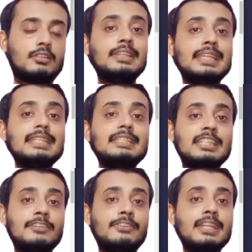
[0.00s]
So there's
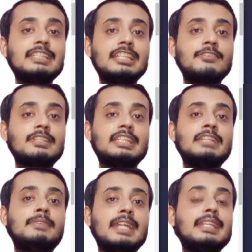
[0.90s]
different
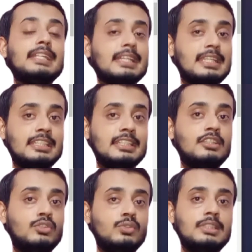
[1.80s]
JavaScript rendering
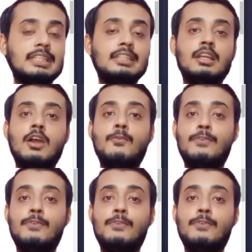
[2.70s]
engine used in,